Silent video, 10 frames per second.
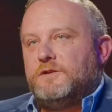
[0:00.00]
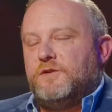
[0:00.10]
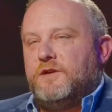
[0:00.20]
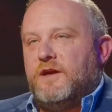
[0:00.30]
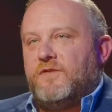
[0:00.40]

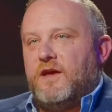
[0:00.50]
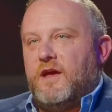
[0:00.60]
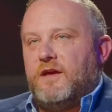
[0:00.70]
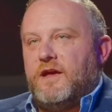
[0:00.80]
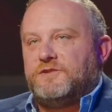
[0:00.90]
So the
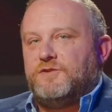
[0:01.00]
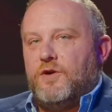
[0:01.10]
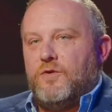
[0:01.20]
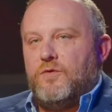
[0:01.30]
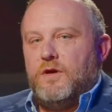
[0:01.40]
FAA has
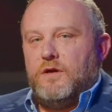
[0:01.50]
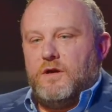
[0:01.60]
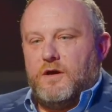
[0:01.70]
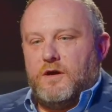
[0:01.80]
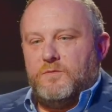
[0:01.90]
no
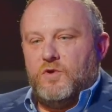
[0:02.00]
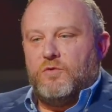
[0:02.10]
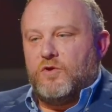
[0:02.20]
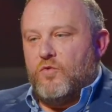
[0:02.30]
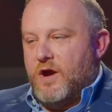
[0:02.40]
um, no
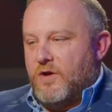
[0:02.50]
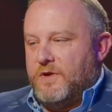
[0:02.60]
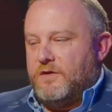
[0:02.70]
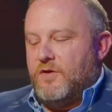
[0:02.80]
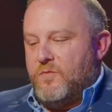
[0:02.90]

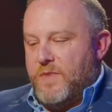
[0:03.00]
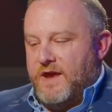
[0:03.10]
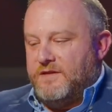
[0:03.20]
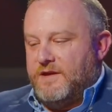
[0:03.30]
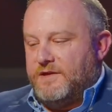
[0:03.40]
requirement, no
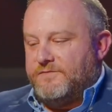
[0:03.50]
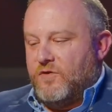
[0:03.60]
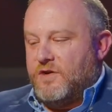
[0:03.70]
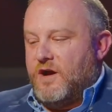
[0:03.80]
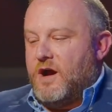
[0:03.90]
mandate
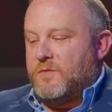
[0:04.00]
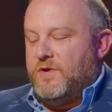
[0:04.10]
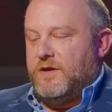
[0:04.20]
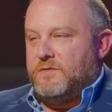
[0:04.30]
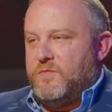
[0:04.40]
for
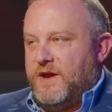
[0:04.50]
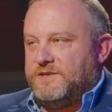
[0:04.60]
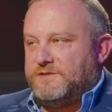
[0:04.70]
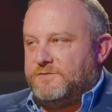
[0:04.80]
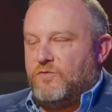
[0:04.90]

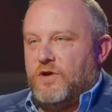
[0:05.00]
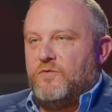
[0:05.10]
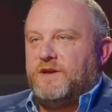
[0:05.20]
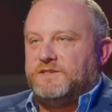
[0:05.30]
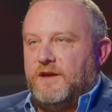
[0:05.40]
cockpit-based
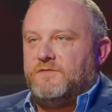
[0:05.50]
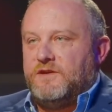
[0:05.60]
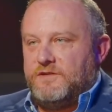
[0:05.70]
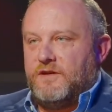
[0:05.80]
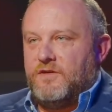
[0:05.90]
runway
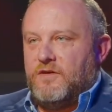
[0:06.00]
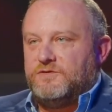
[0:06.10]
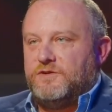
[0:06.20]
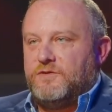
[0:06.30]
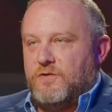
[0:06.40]
safety technology.